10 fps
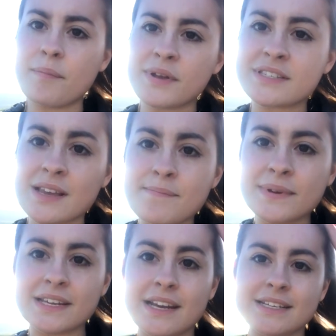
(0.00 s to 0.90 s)
But
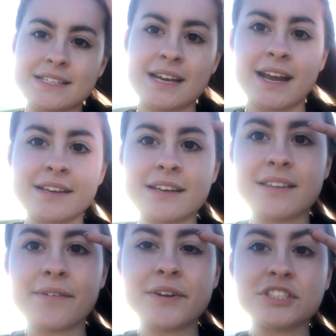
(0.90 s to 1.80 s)
somebody
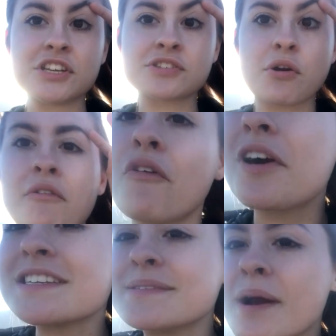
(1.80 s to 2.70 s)
decided they would just go
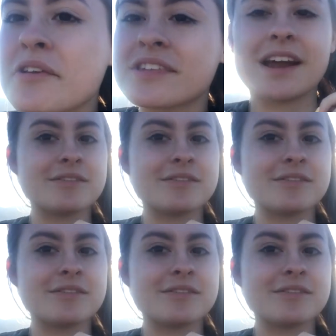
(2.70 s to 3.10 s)
40 miles an